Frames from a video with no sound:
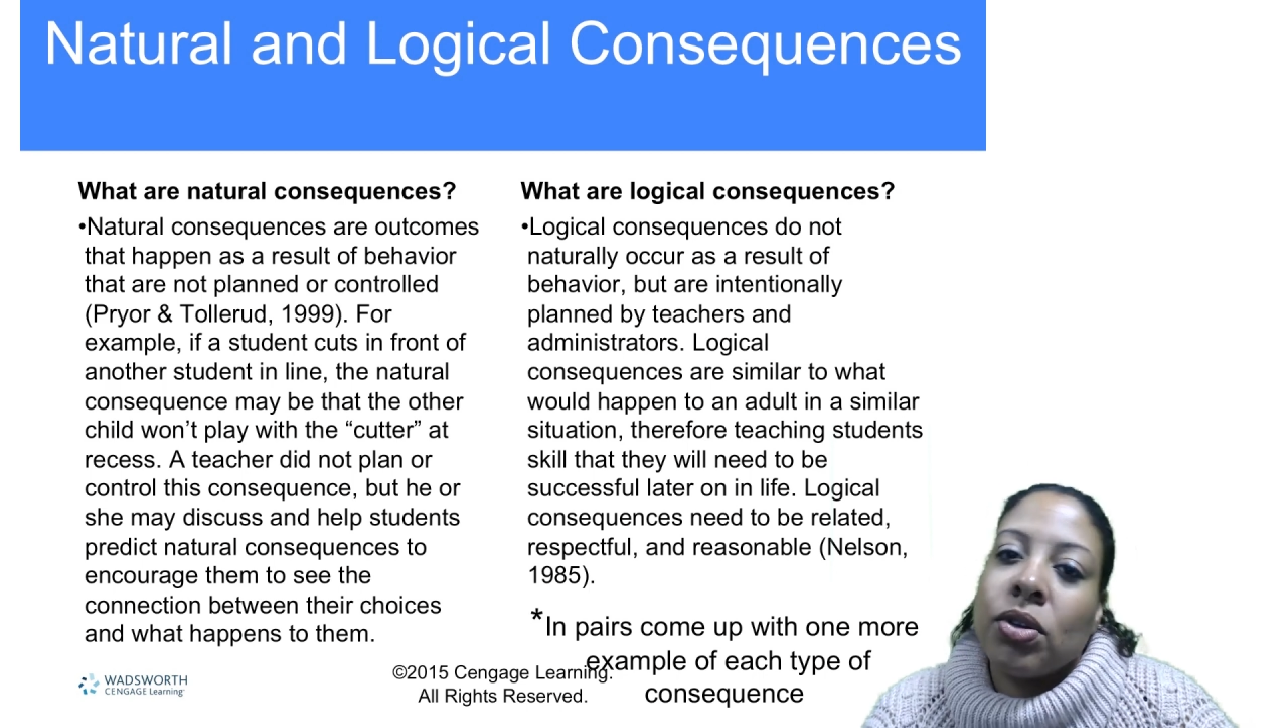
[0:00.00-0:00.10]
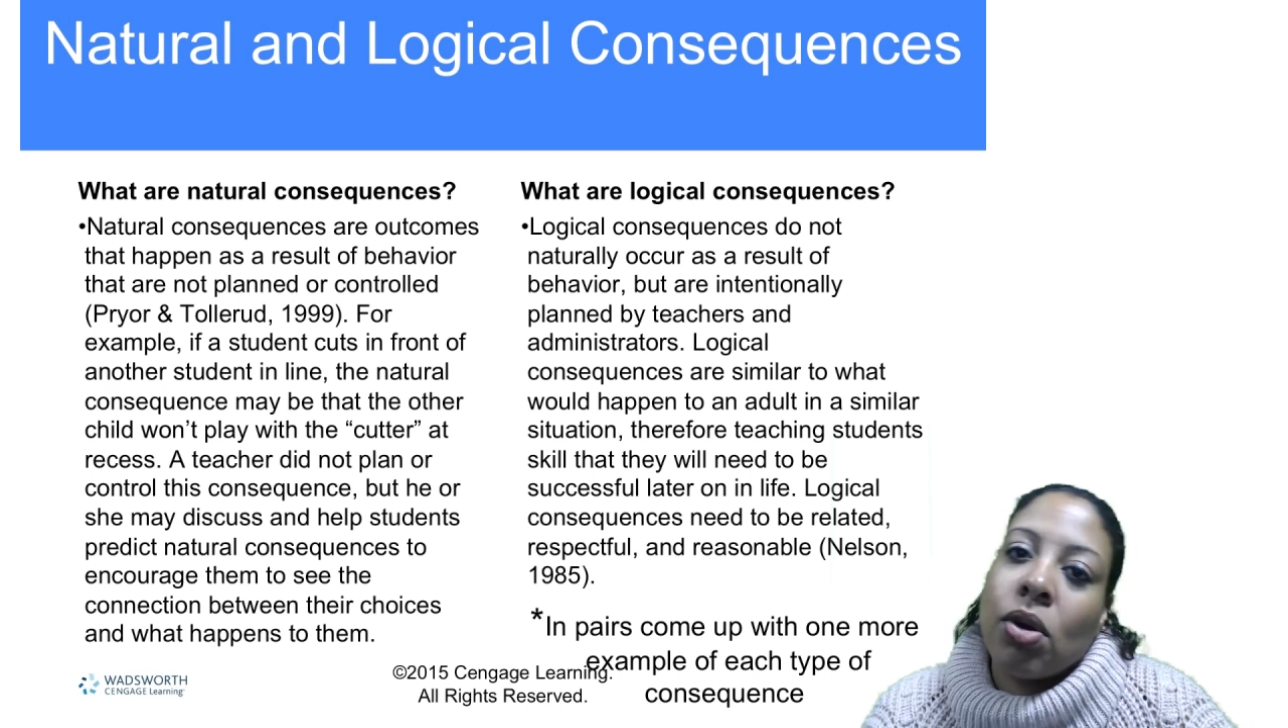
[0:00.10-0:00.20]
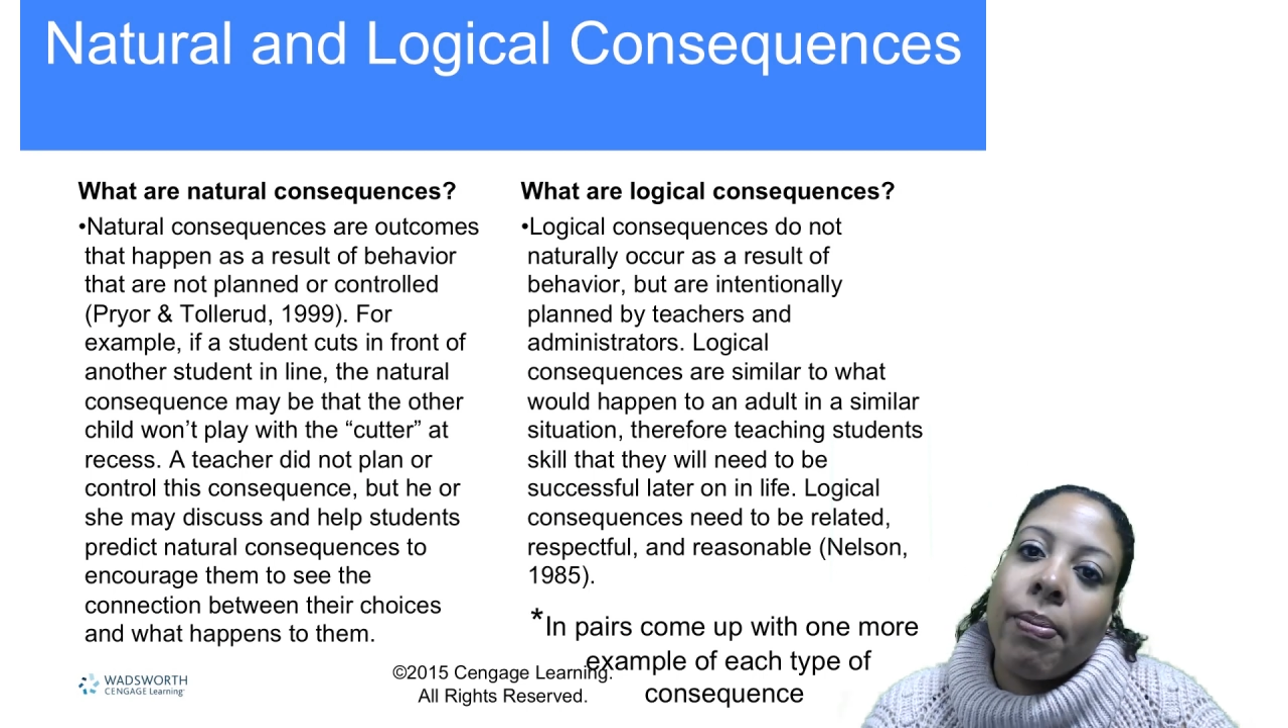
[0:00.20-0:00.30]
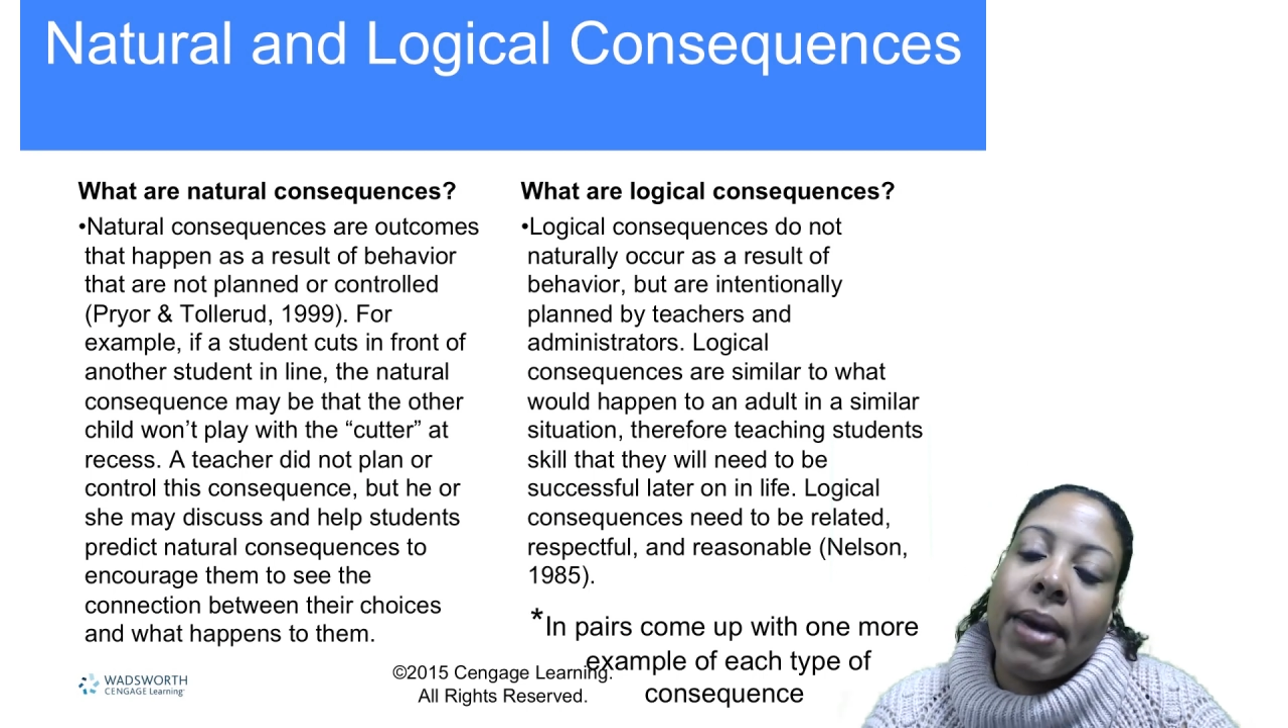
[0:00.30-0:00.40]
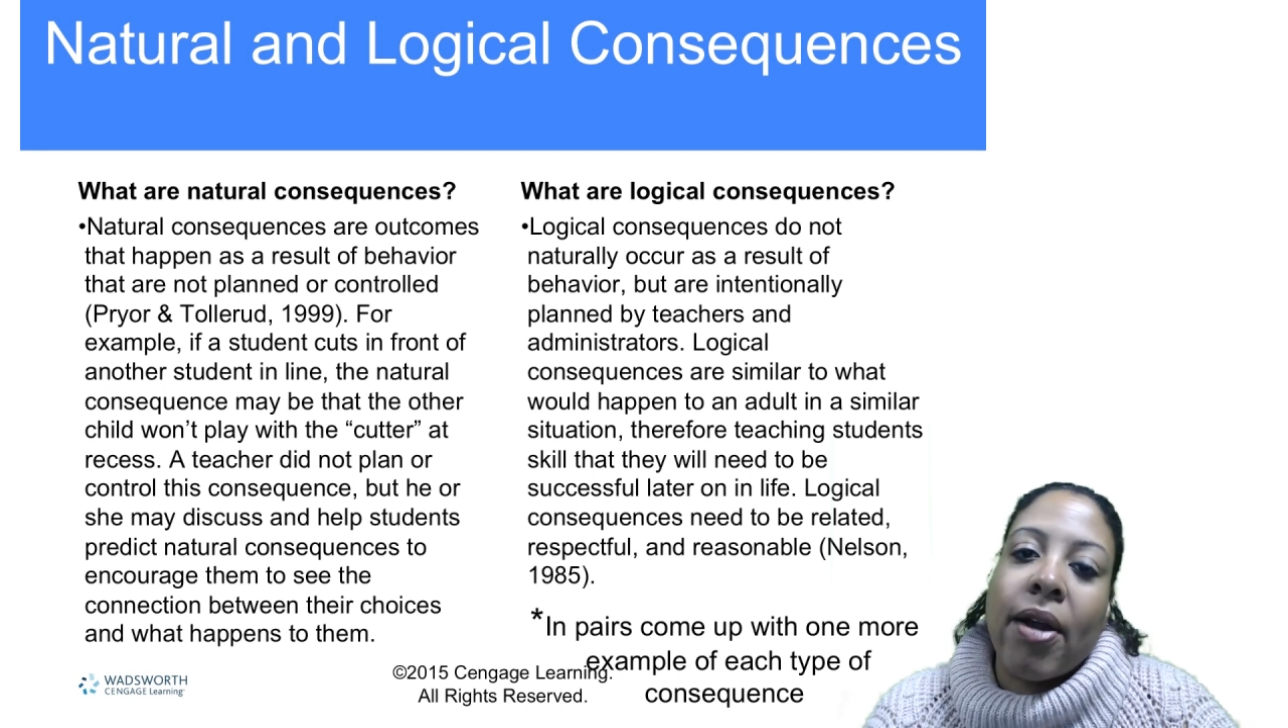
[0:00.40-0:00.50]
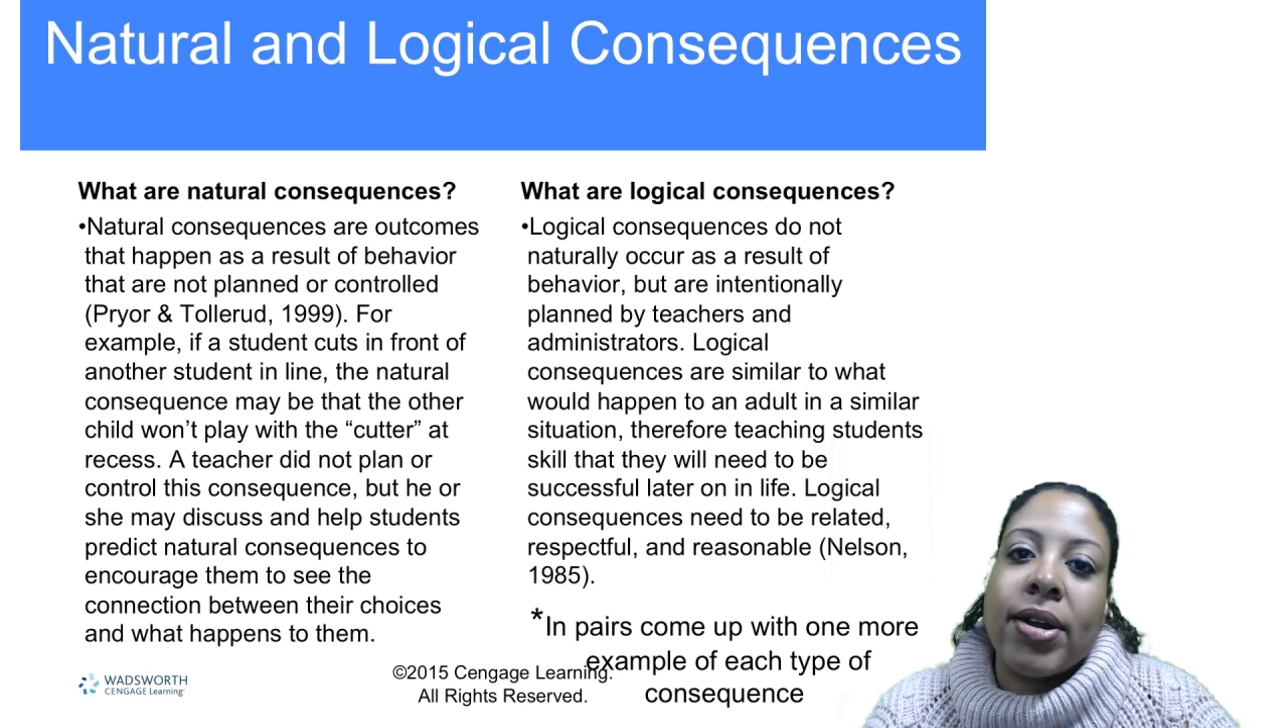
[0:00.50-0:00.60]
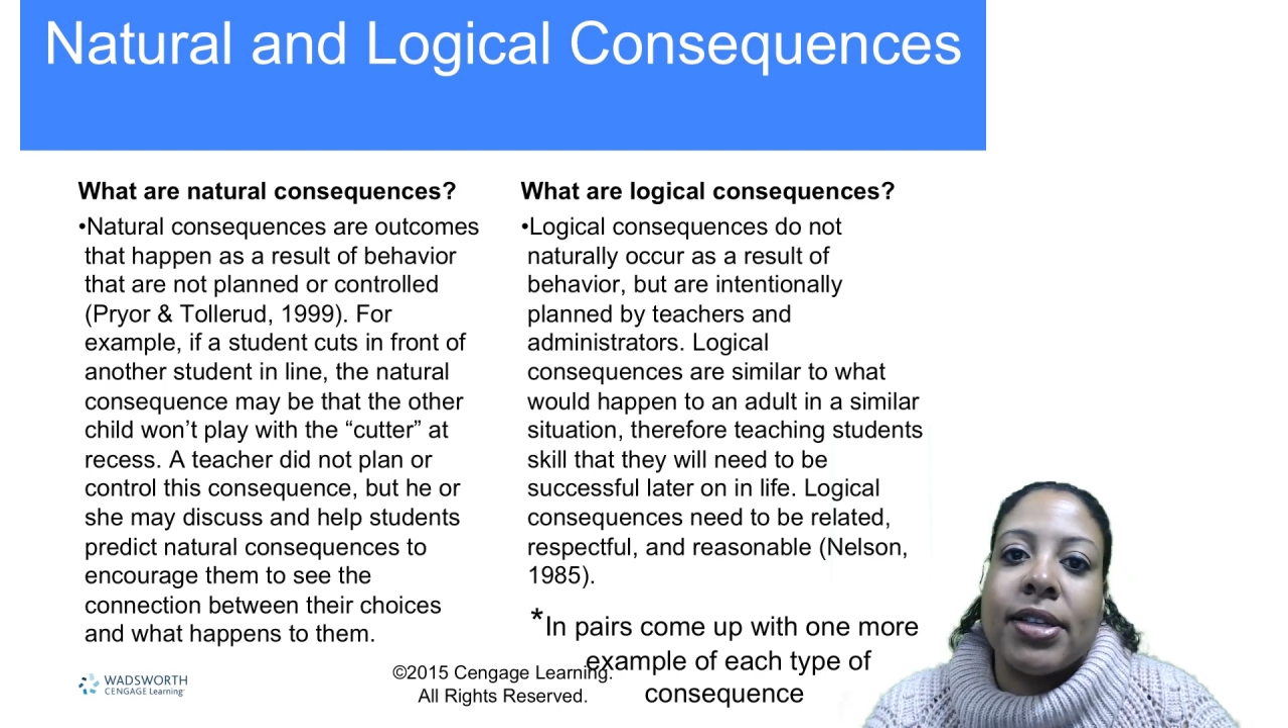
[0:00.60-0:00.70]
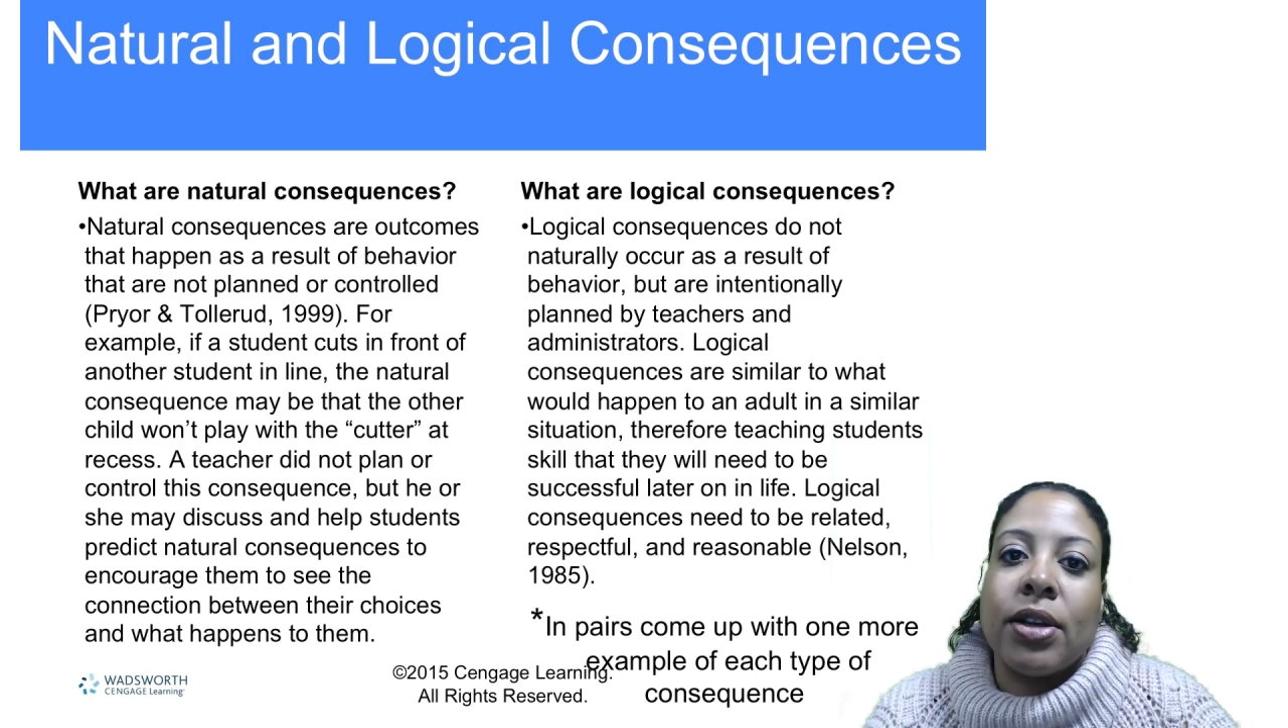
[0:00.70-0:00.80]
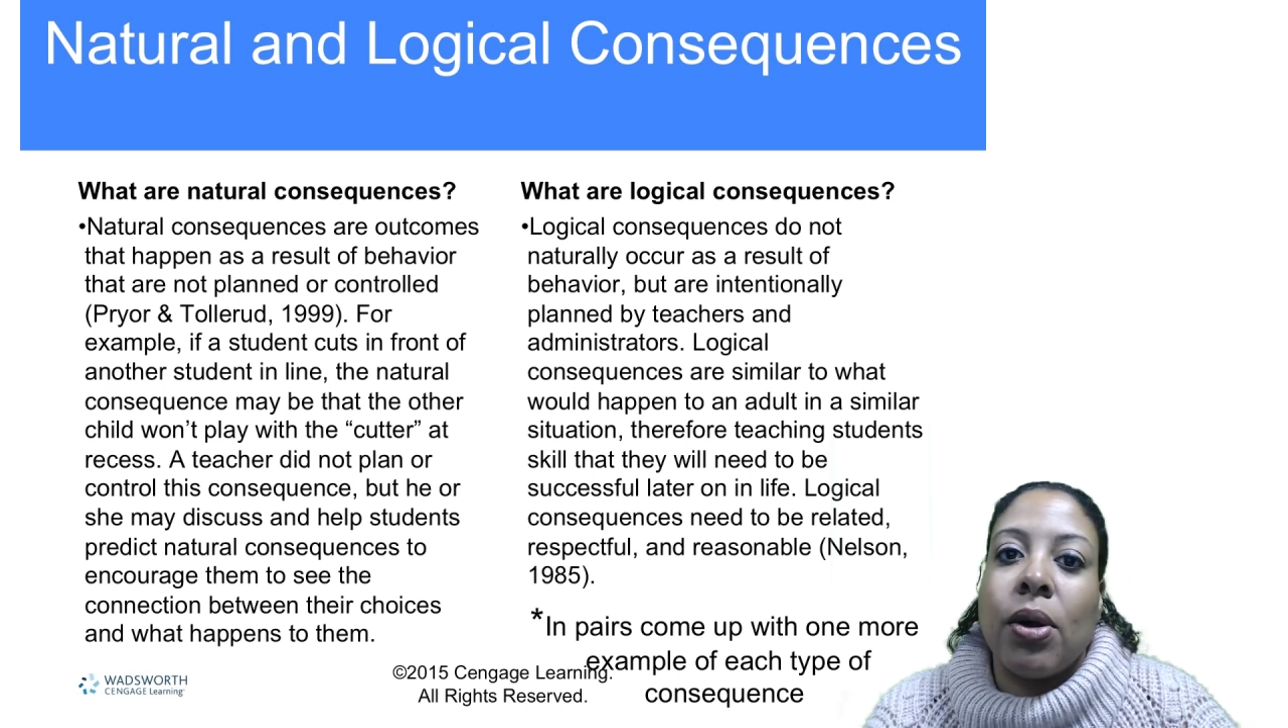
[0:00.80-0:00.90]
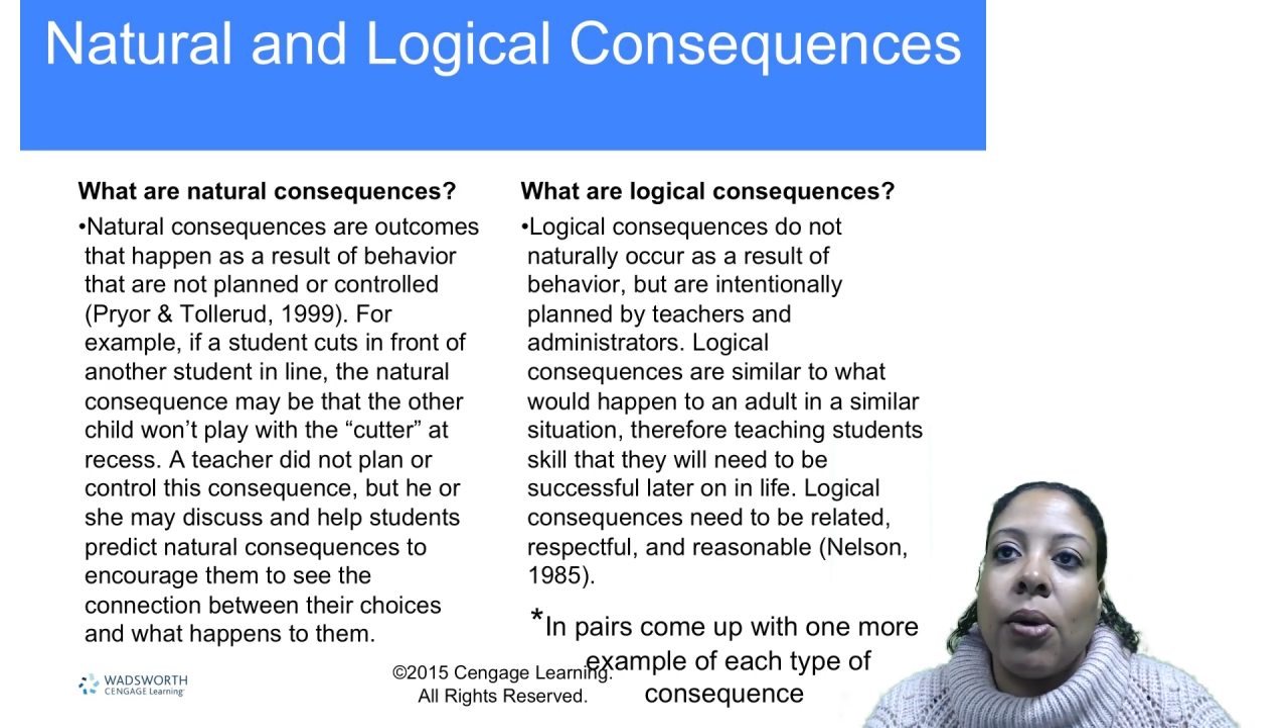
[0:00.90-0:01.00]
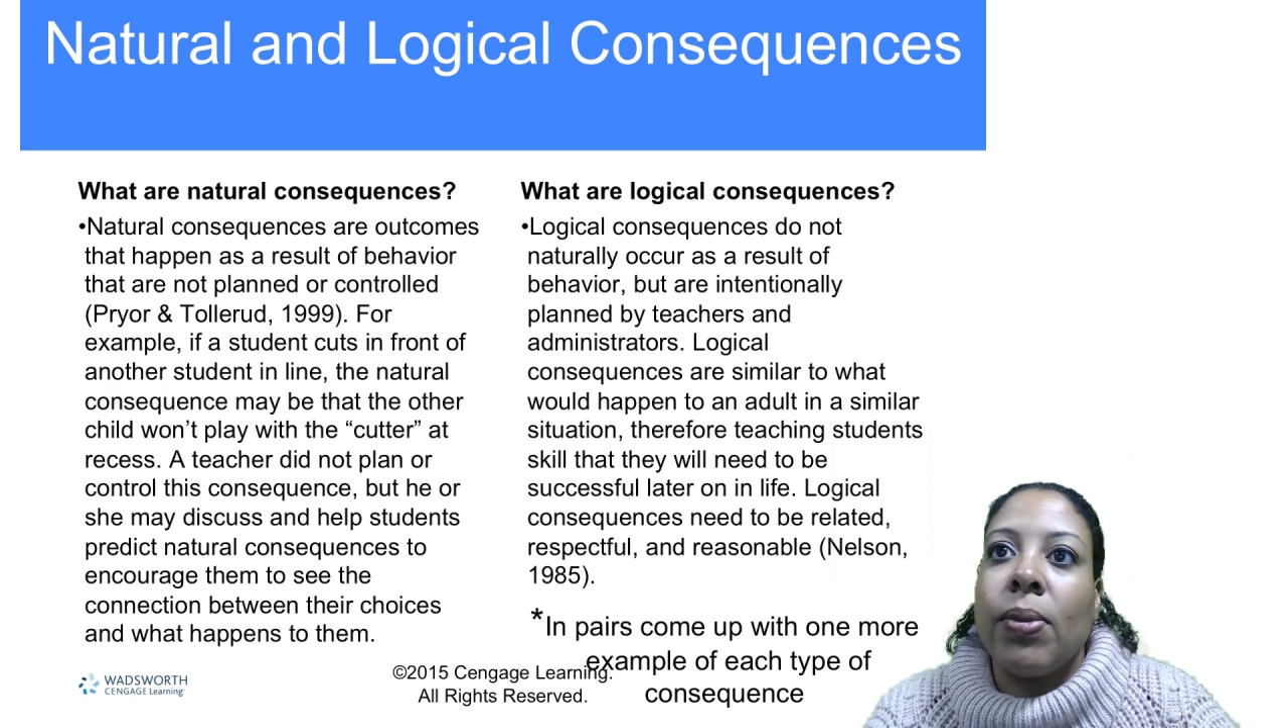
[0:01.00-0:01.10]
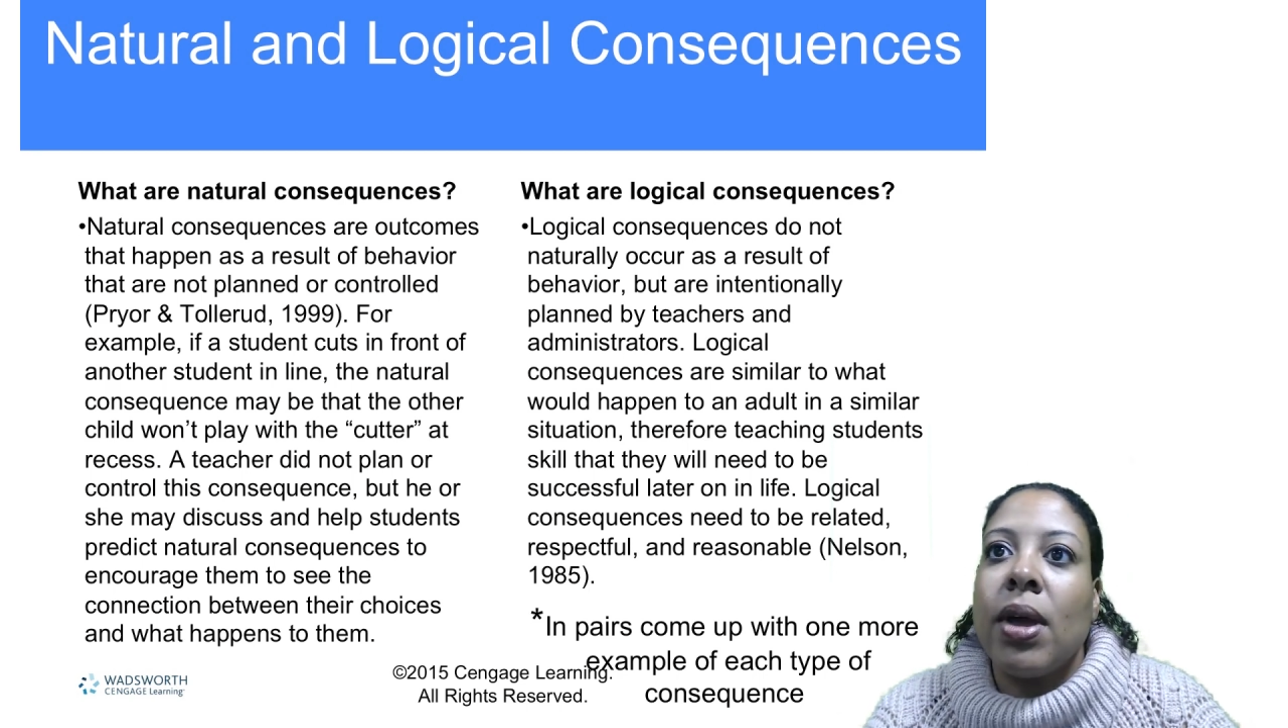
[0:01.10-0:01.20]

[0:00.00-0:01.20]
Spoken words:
or parents at home.